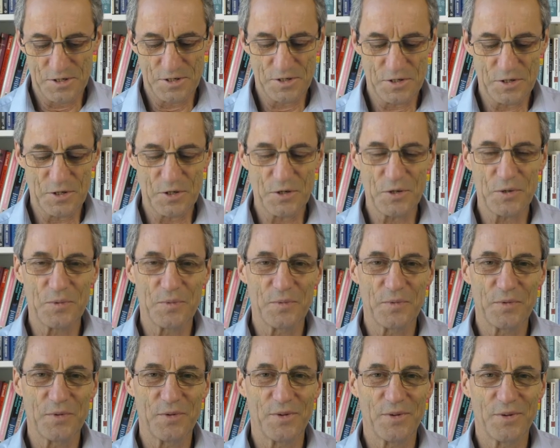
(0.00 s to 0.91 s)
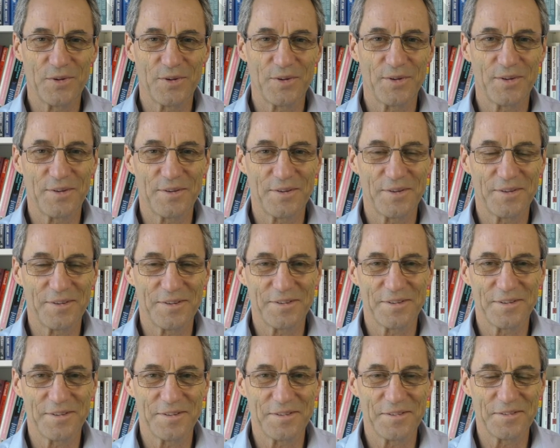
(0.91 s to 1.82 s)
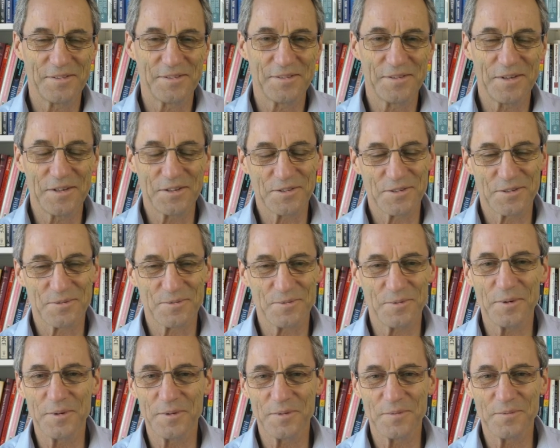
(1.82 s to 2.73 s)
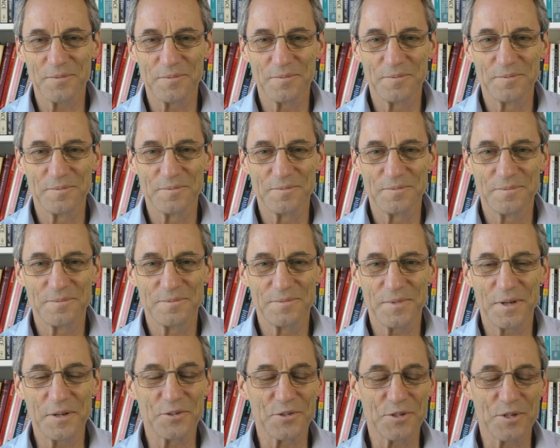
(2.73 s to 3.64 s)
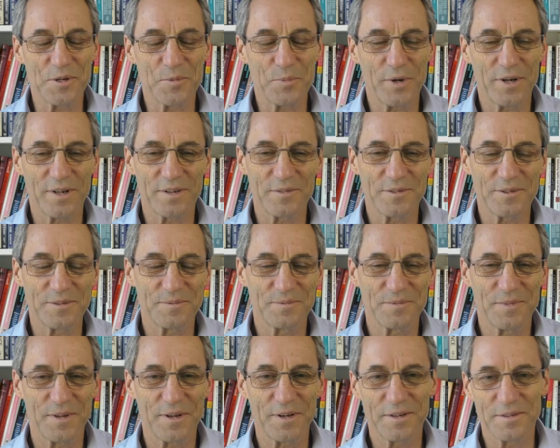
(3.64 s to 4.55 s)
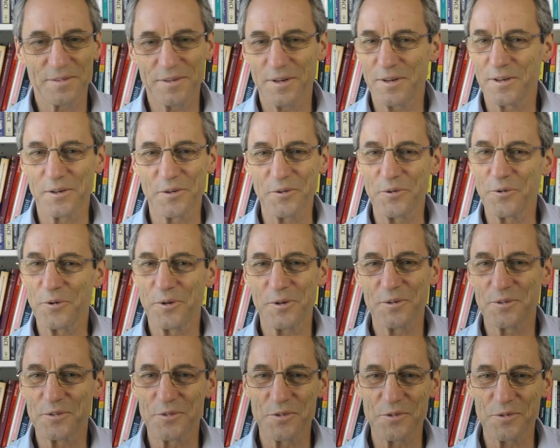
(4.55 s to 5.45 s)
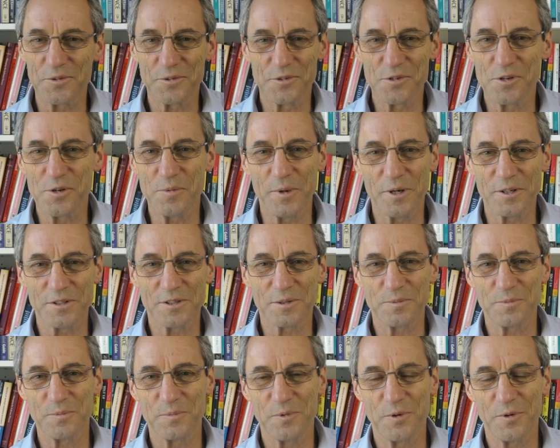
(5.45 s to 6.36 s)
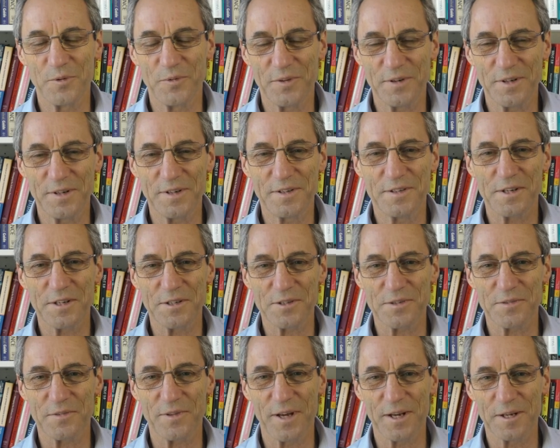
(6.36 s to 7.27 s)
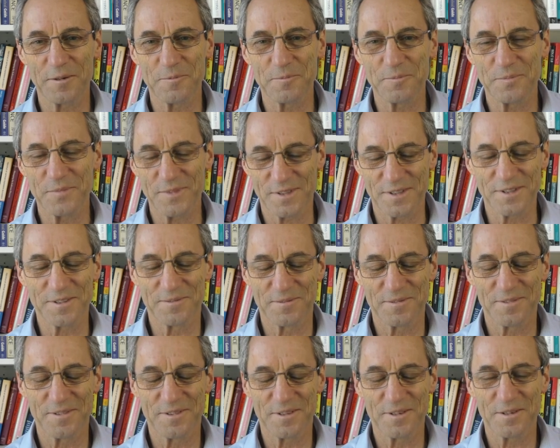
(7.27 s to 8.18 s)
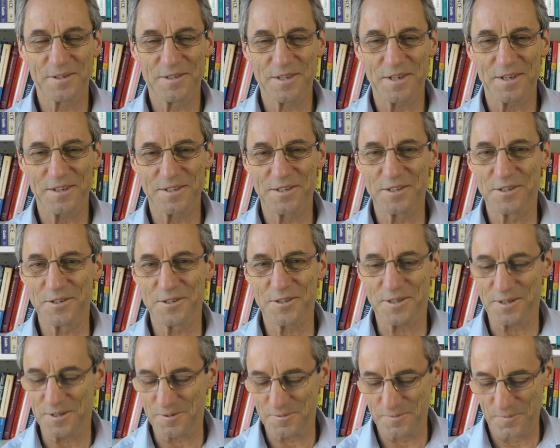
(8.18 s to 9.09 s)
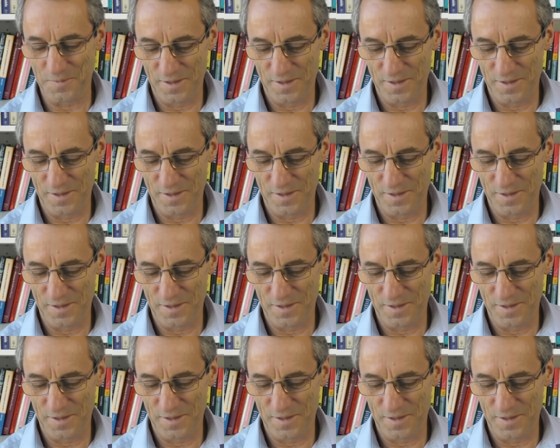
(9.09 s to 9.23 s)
Now, that's one interesting part of it. I didn't look into too much of the details of that, but it sounds interesting.